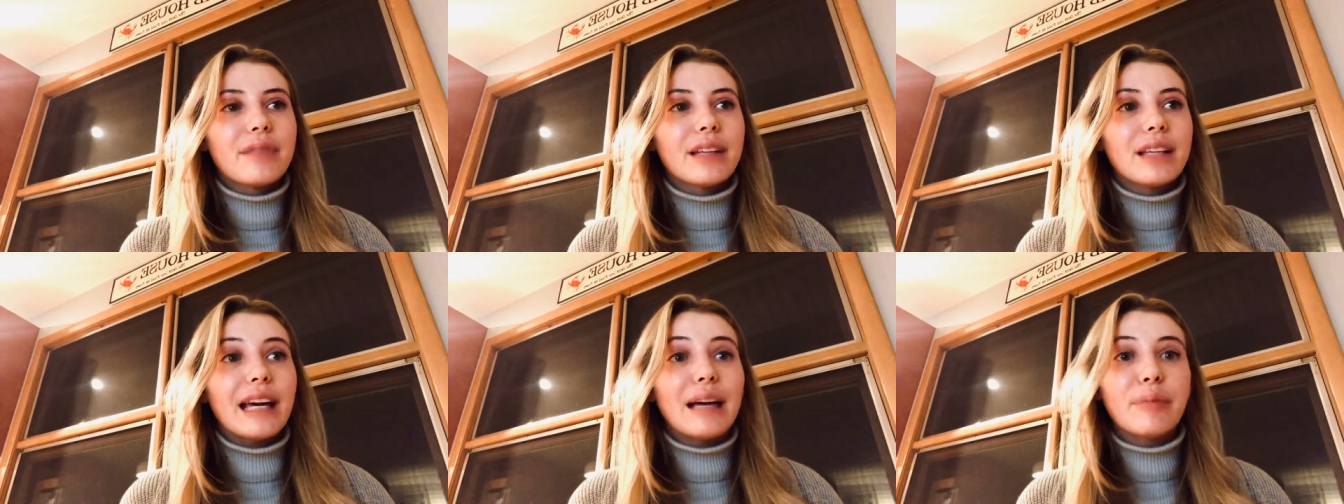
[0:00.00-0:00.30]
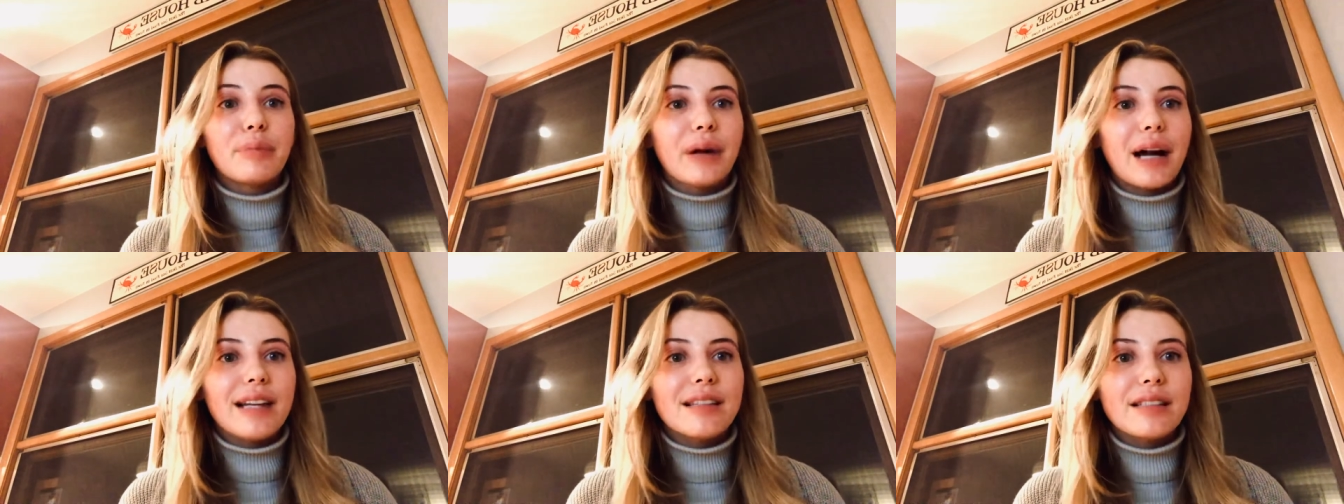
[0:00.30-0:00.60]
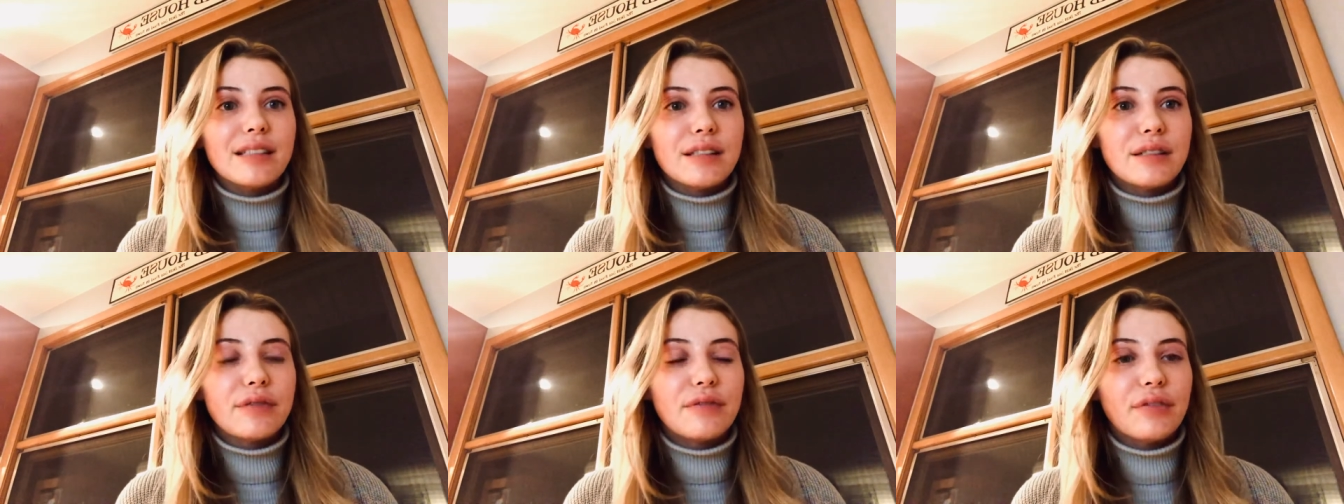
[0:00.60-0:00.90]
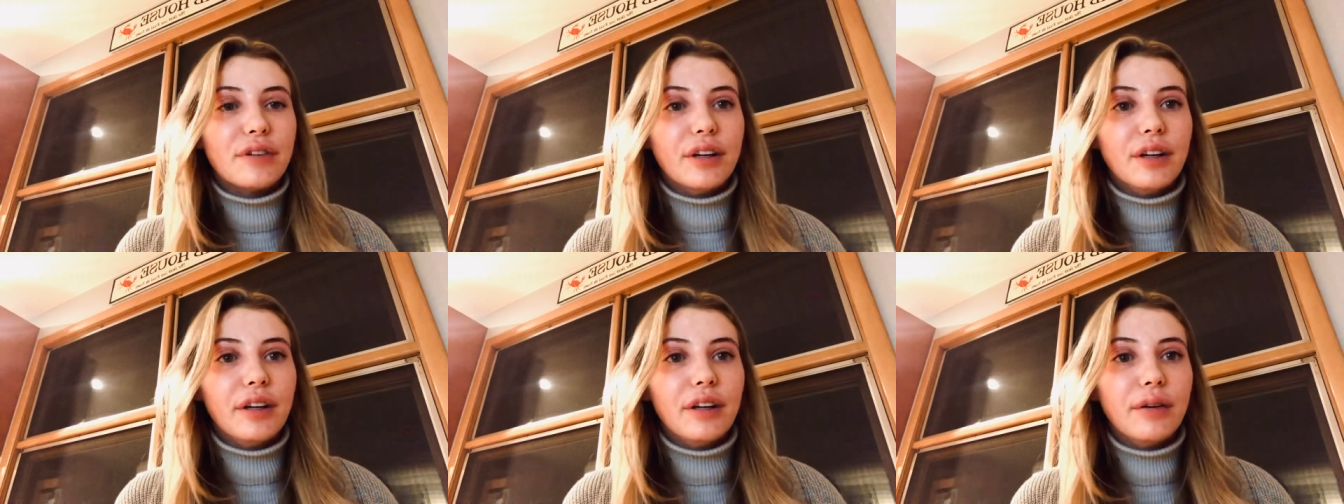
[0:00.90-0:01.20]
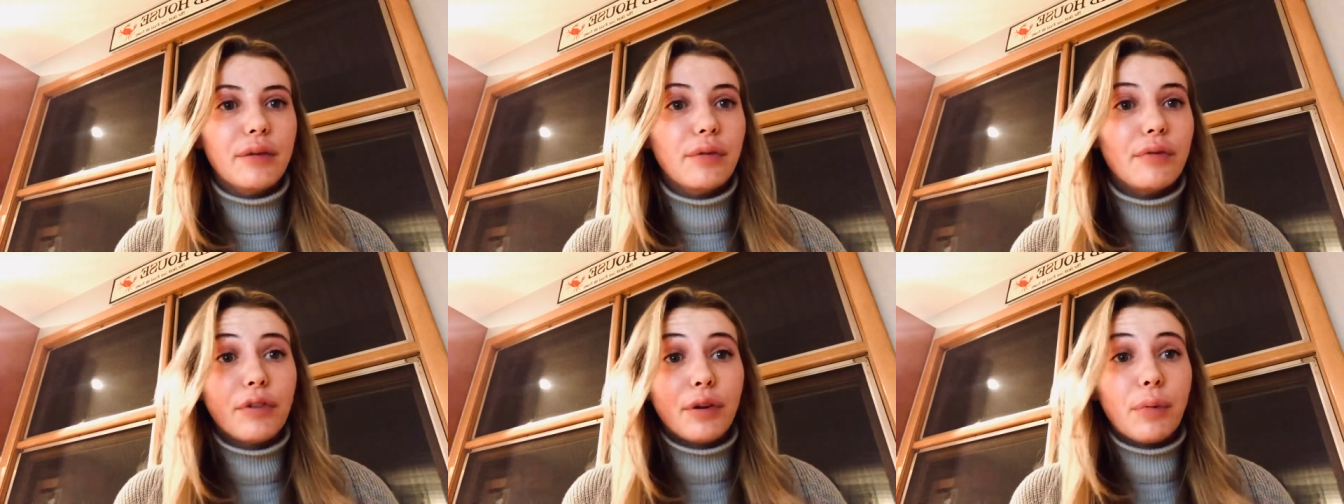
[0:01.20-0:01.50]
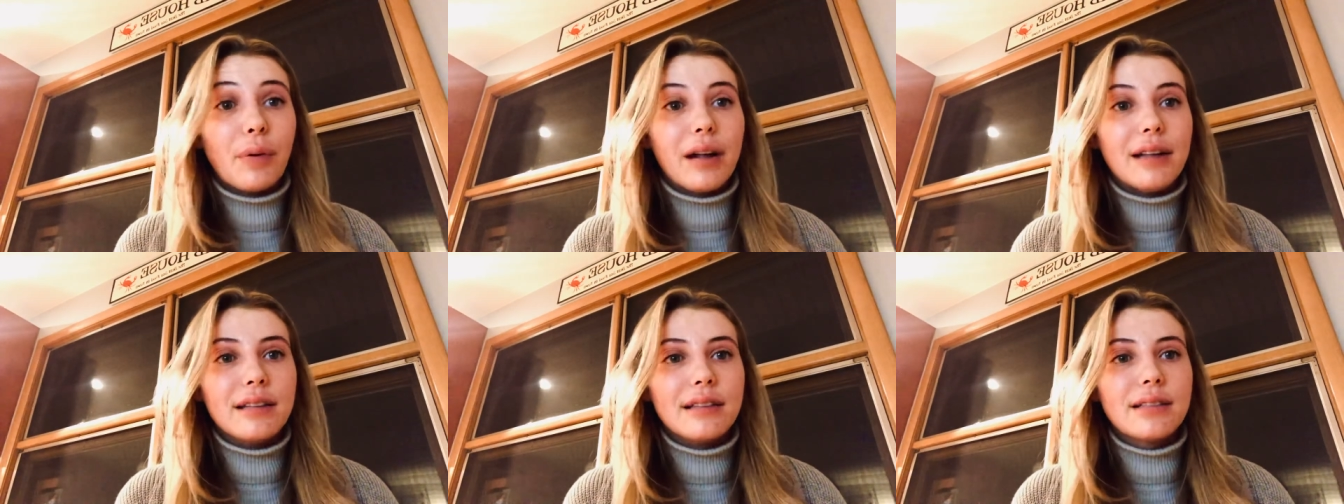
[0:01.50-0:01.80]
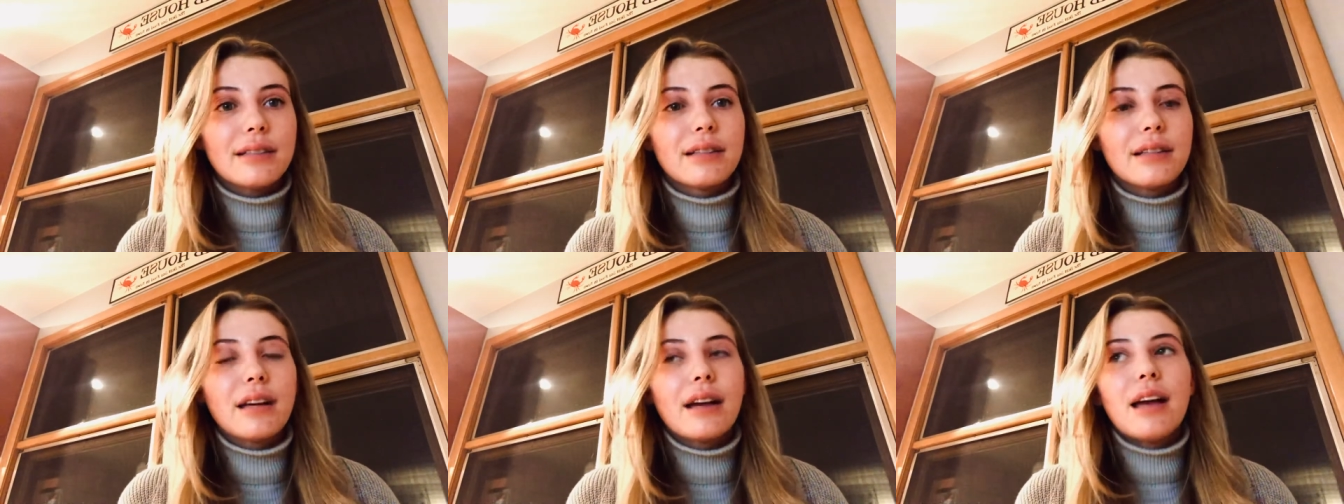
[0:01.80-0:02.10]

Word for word: get presents for, for once.